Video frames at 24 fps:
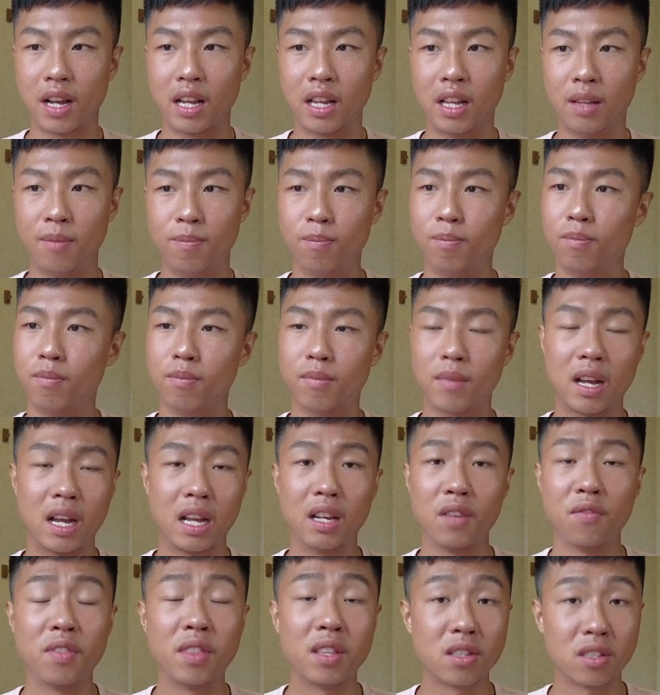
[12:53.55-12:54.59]
I
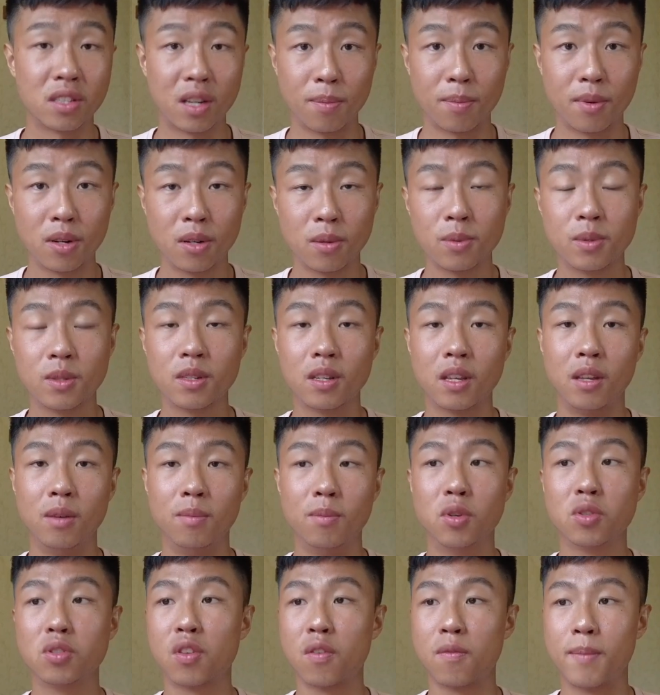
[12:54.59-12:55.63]
live in the suburbs, and
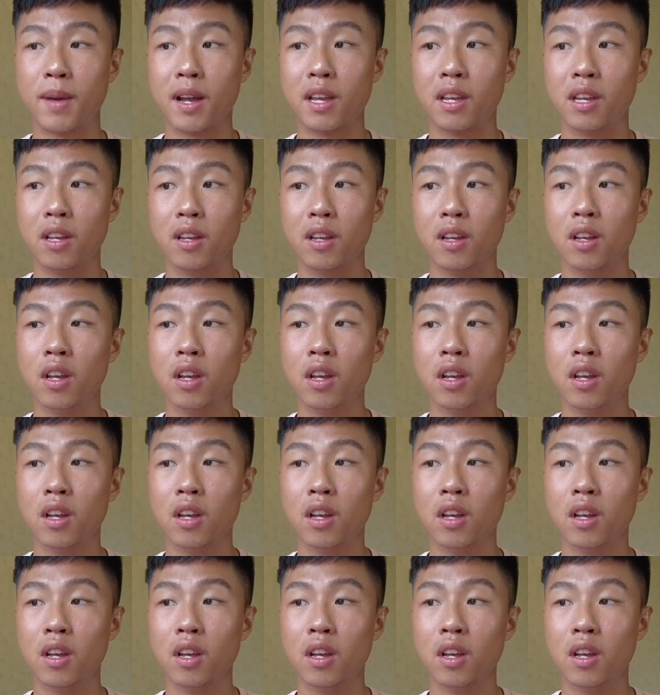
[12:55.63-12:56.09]
most of my